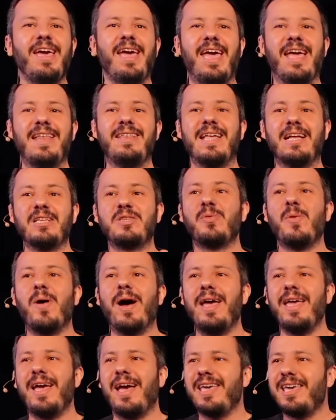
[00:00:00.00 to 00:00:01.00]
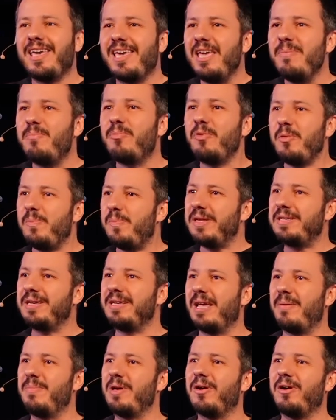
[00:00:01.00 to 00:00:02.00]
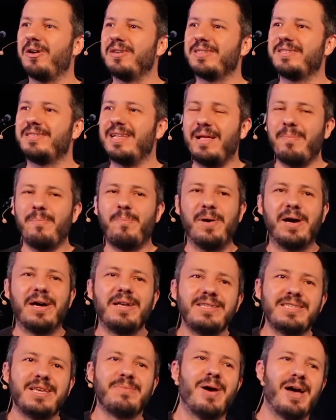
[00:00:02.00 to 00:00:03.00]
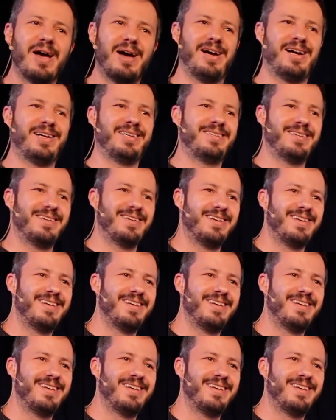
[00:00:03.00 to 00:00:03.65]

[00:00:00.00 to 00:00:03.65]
And that's why I keep repeating that, because that burns in my heart.